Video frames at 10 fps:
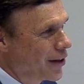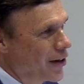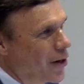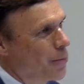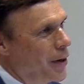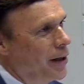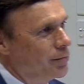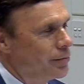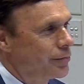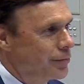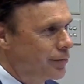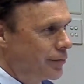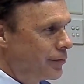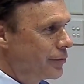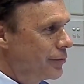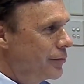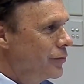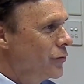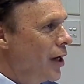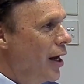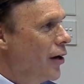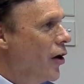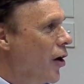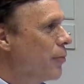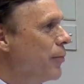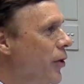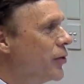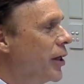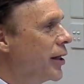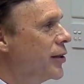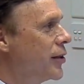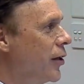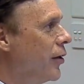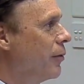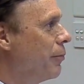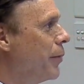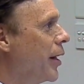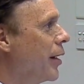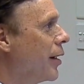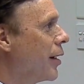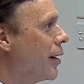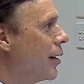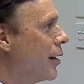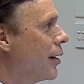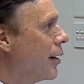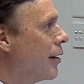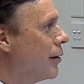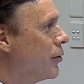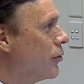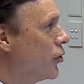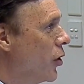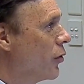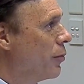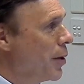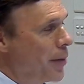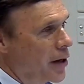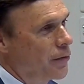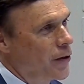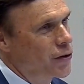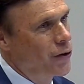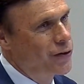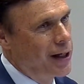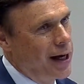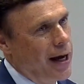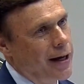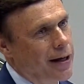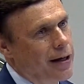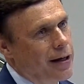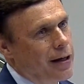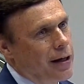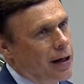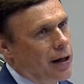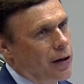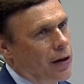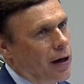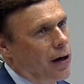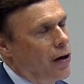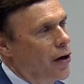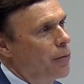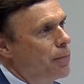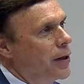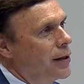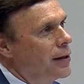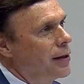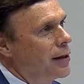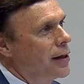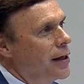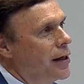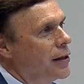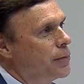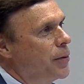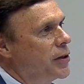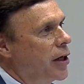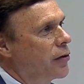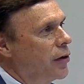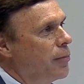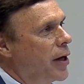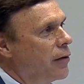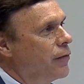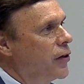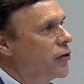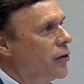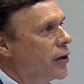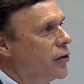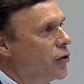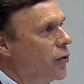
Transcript: therapy. And harp music has still been shown to be beneficial today. The harp is particularly beneficial because you